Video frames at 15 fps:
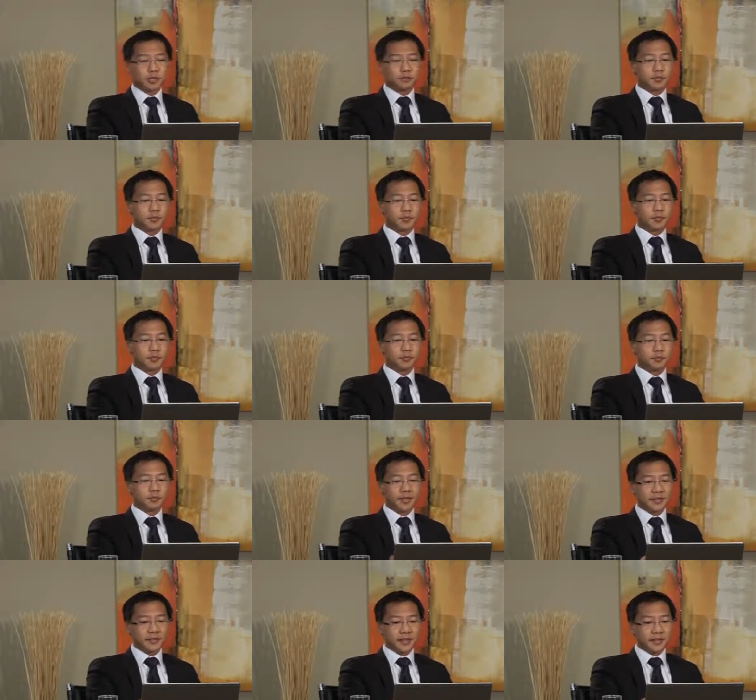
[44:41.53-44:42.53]
But other
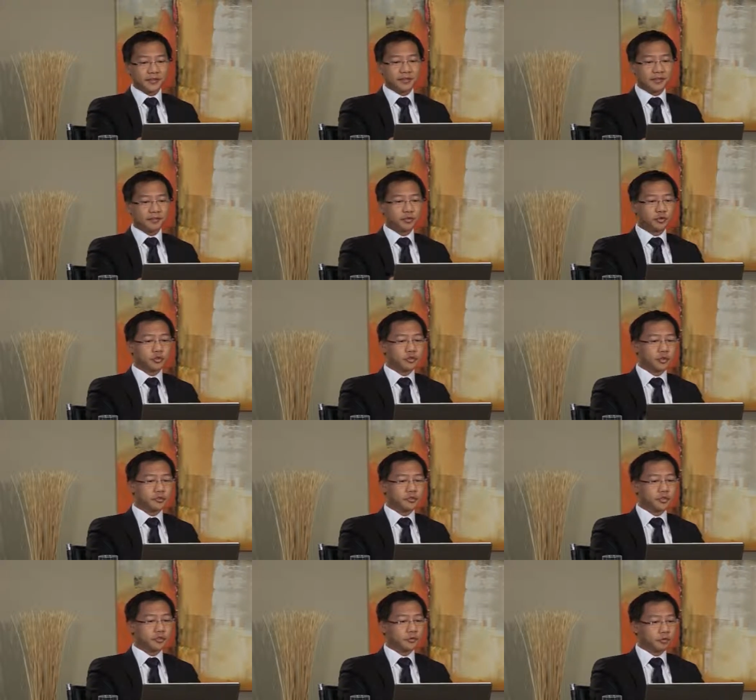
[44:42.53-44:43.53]
than that, I'm not sure
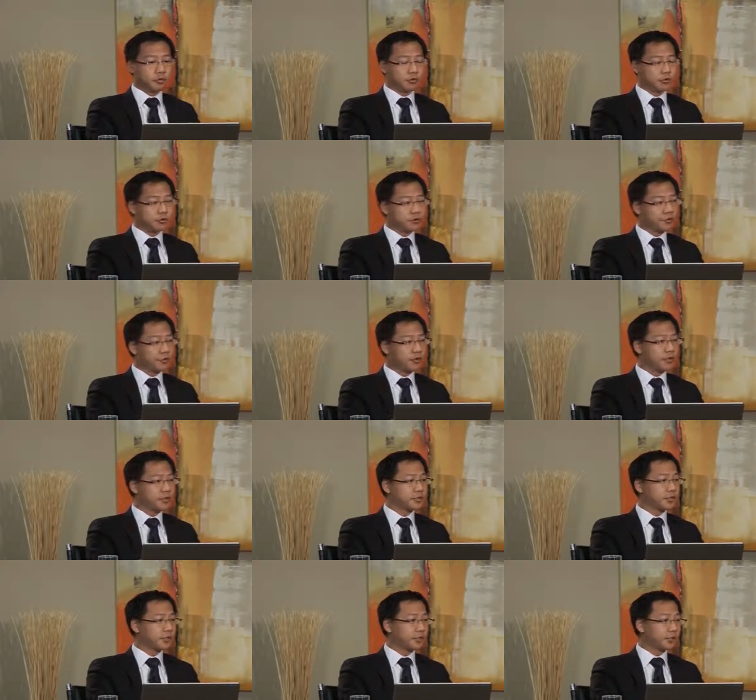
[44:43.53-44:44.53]
if he's also
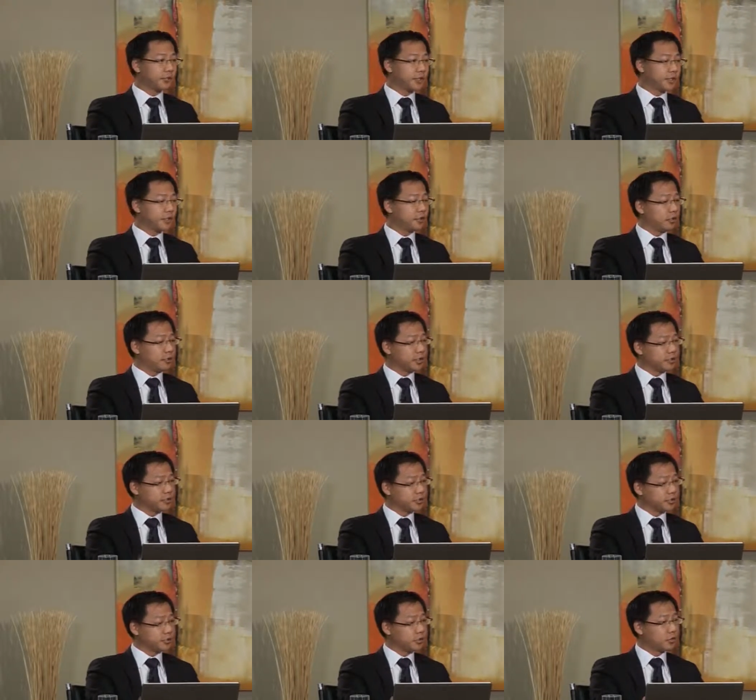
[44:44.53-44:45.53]
referring to any
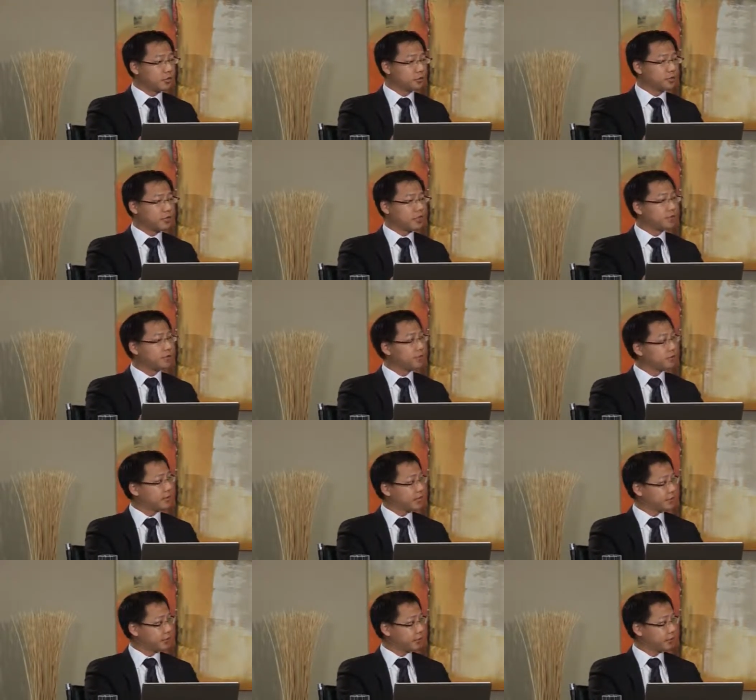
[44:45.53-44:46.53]
arbitration clause in the
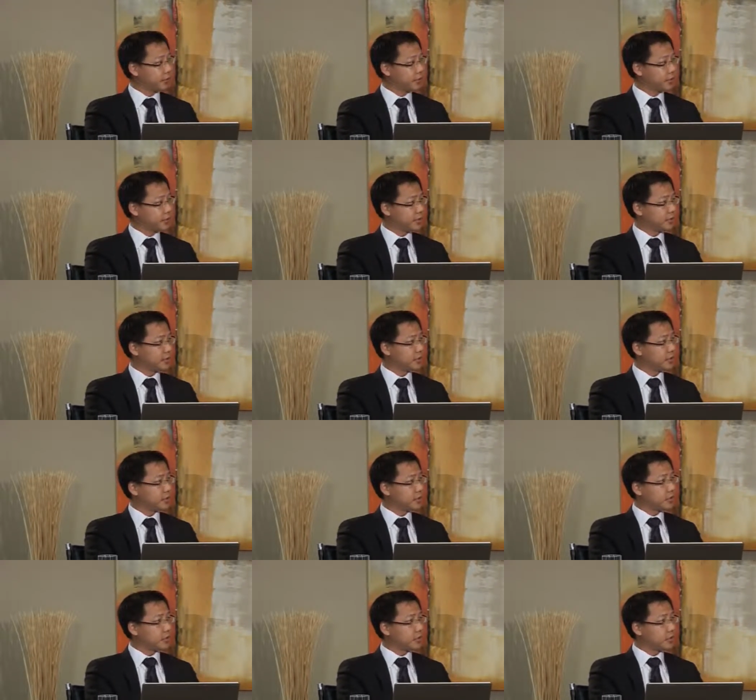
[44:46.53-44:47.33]
rental agreement